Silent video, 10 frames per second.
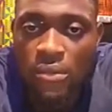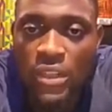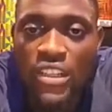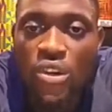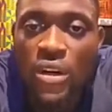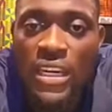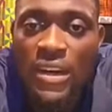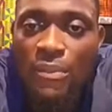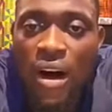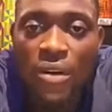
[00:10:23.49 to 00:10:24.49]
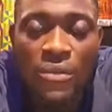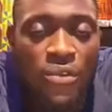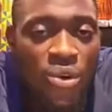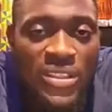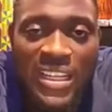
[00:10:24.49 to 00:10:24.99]
They're talking about
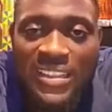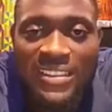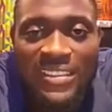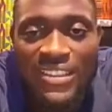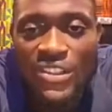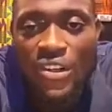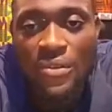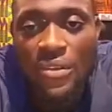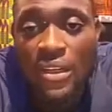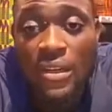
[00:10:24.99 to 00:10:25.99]
votes and stuff.